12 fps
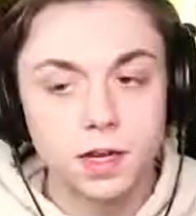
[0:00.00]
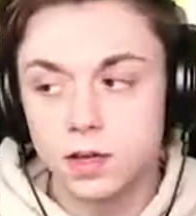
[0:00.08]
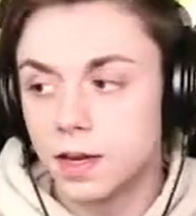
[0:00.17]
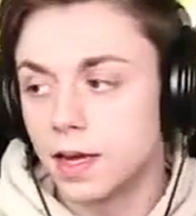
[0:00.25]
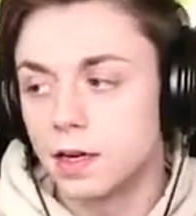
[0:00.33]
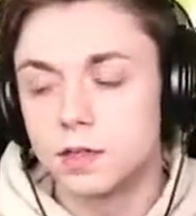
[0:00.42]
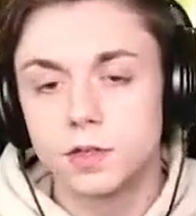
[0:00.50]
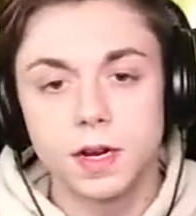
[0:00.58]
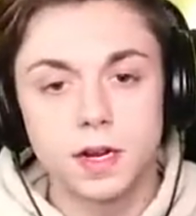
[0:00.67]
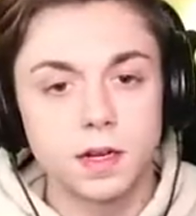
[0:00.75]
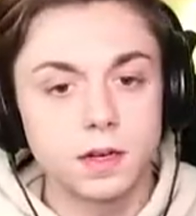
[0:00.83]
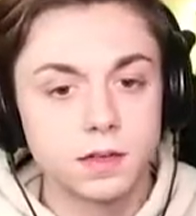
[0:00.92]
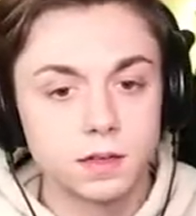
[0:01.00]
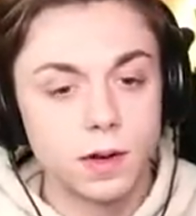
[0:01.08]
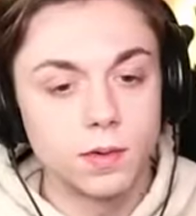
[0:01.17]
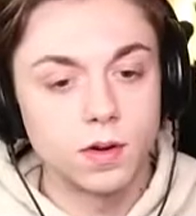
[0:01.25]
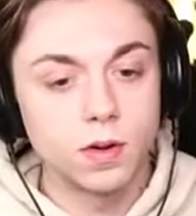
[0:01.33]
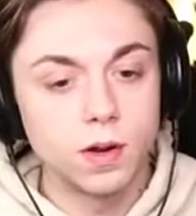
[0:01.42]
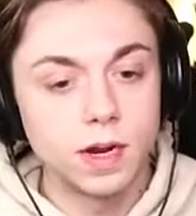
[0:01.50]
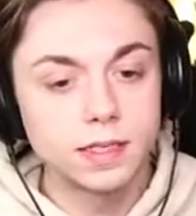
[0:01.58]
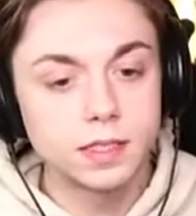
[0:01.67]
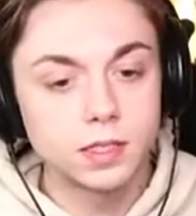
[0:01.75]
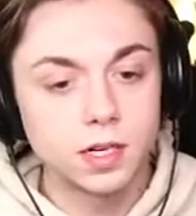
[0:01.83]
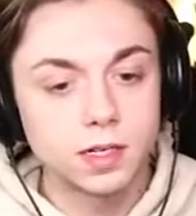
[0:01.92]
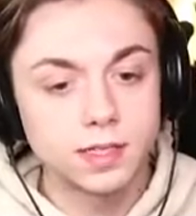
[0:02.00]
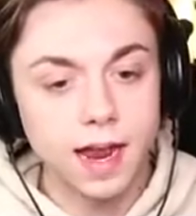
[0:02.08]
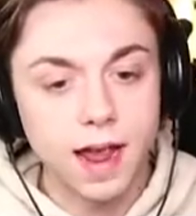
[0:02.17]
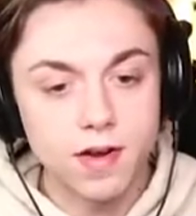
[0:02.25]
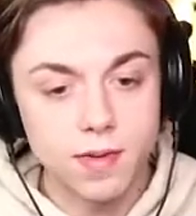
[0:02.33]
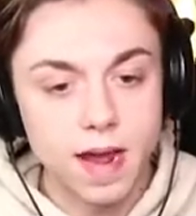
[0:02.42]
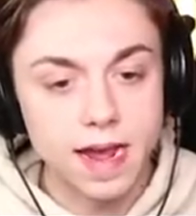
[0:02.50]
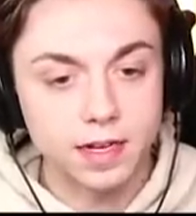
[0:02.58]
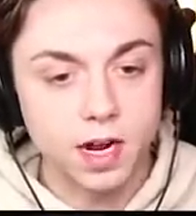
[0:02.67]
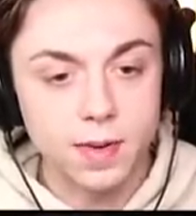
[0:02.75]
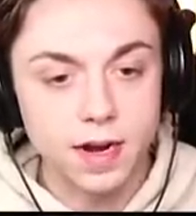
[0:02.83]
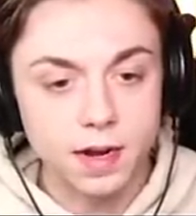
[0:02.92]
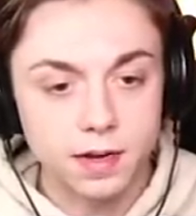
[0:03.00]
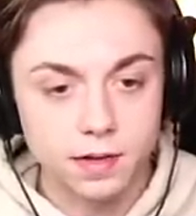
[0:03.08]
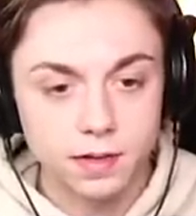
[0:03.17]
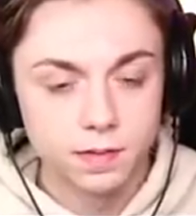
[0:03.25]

Kill the ender dragon, and we're gonna listen to the sound he made. Come here.